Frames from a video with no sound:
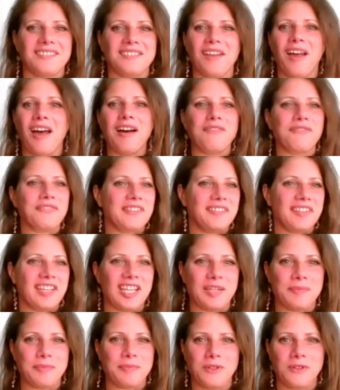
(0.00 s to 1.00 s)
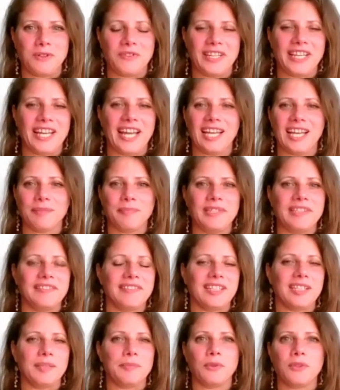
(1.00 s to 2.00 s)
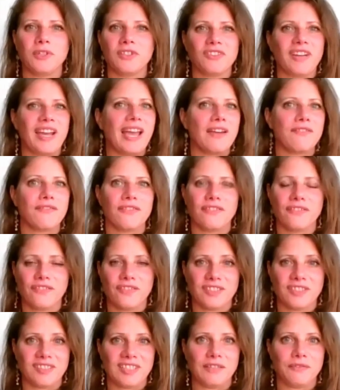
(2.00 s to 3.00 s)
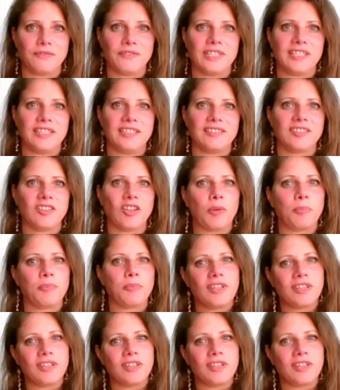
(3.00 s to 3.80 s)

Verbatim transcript: off the table, we can't meet anymore. So everything really stopped.